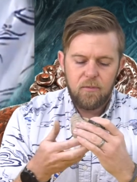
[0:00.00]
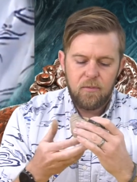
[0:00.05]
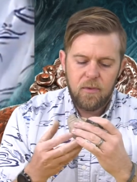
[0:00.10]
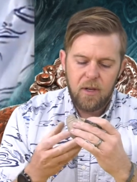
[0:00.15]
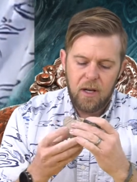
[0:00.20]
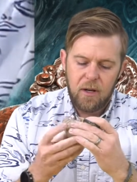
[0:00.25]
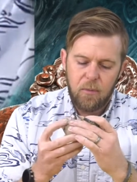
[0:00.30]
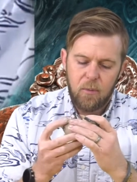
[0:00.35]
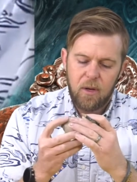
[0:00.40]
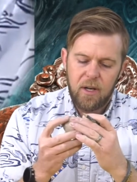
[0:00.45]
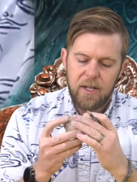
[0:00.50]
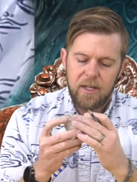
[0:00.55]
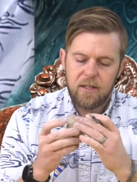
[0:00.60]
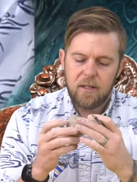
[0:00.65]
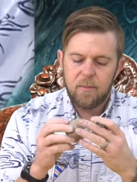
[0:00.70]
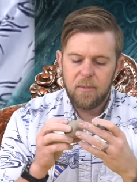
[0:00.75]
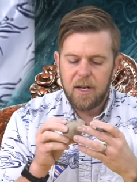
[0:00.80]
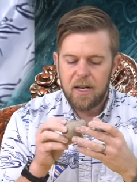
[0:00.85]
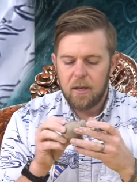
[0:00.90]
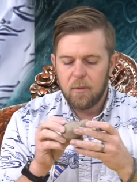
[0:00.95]
I wanted to
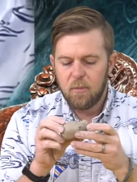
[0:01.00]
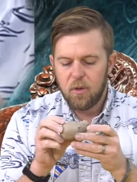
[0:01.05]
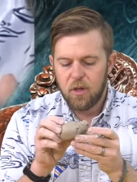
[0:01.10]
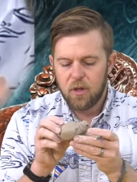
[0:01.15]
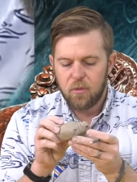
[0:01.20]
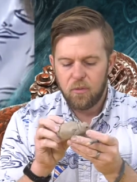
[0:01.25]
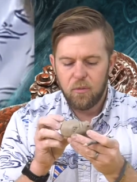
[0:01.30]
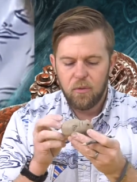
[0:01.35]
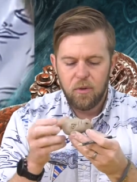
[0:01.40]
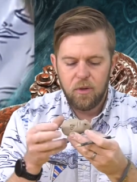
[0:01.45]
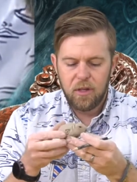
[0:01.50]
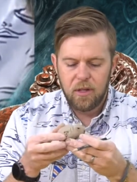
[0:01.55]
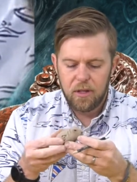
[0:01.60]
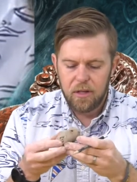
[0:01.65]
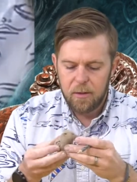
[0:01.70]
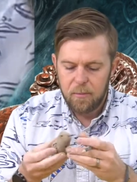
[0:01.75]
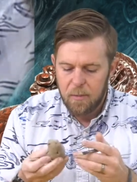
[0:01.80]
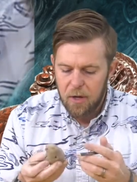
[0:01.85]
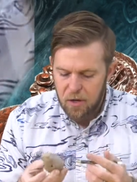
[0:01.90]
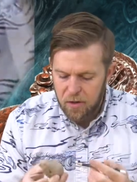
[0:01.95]
make him look
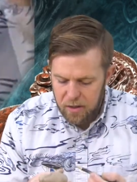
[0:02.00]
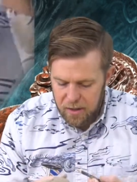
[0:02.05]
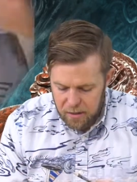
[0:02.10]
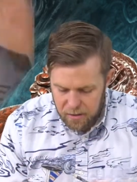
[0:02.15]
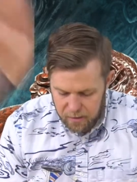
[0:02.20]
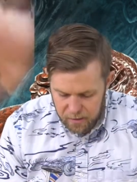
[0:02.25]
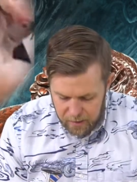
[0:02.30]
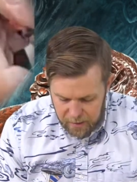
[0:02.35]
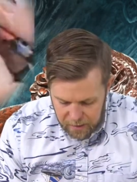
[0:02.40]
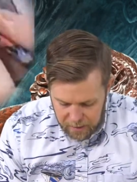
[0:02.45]
really bony.